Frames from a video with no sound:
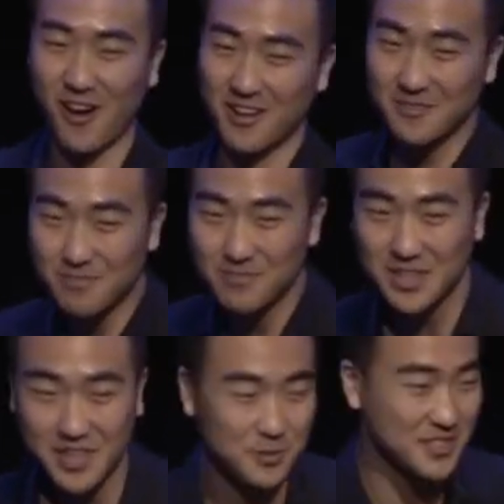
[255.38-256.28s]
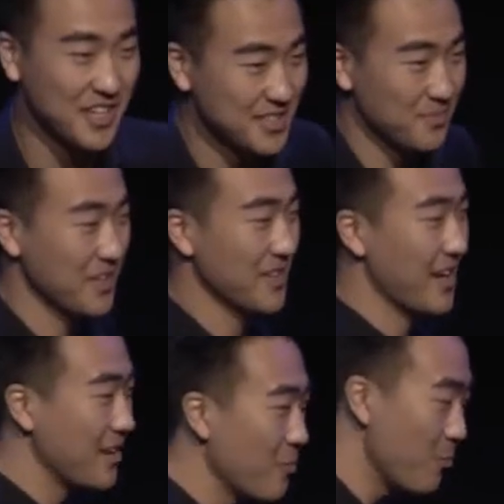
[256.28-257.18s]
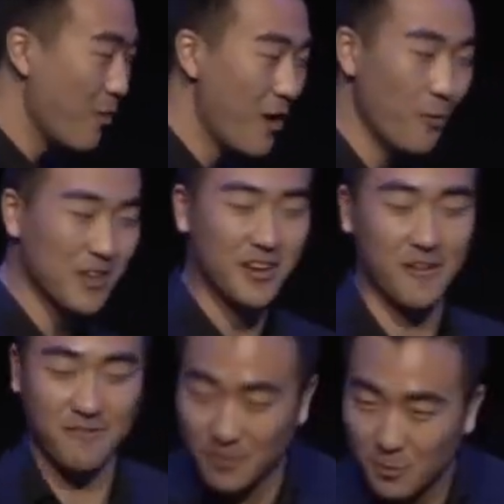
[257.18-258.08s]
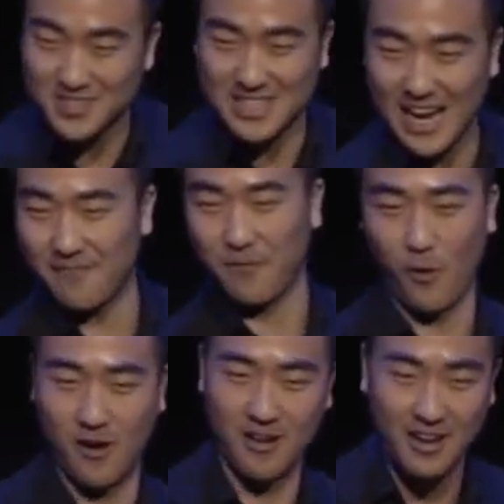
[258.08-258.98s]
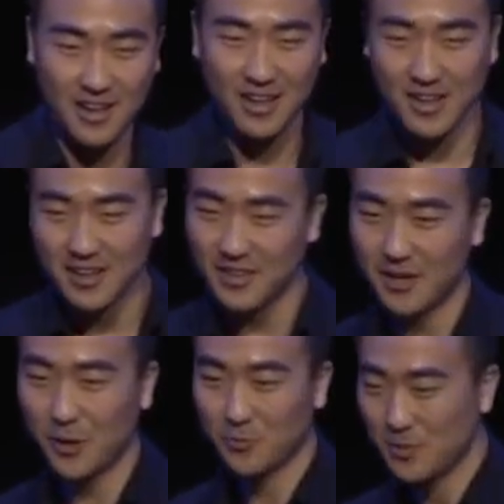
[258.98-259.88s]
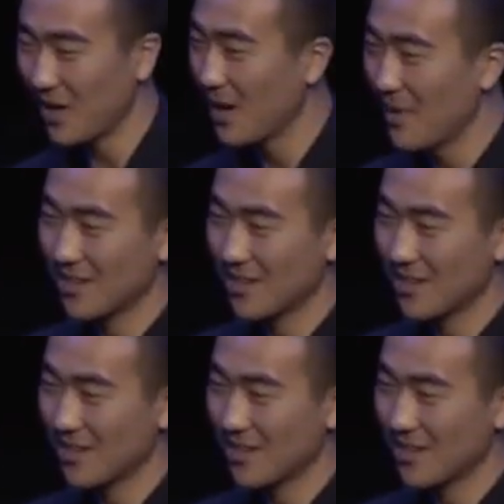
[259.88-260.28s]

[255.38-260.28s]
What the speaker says: hard. Then they would say something like, "Whoa, what the f was that for?" Then I would reply